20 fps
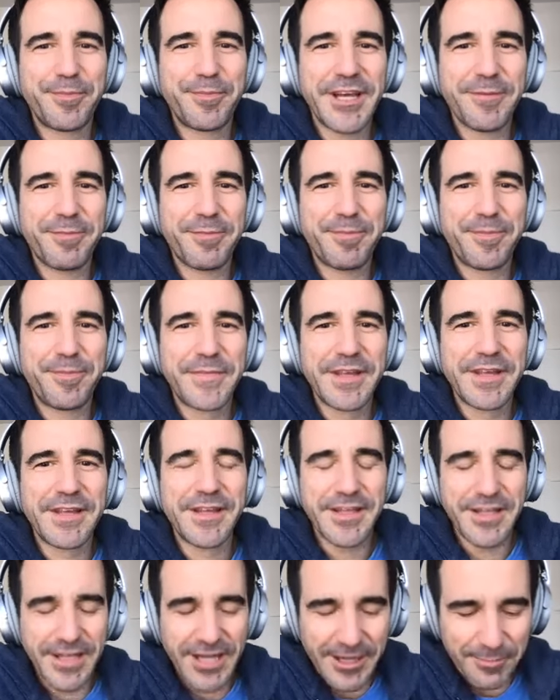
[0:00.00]
yeah,
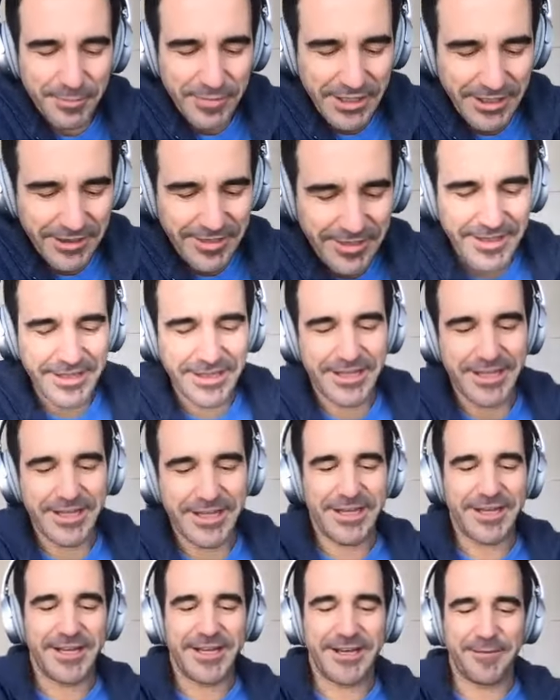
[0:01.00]
yeah. I think,
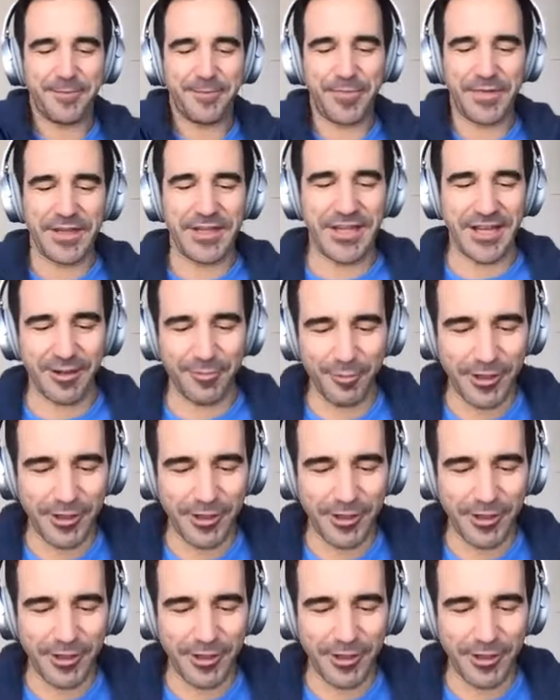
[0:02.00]
yeah.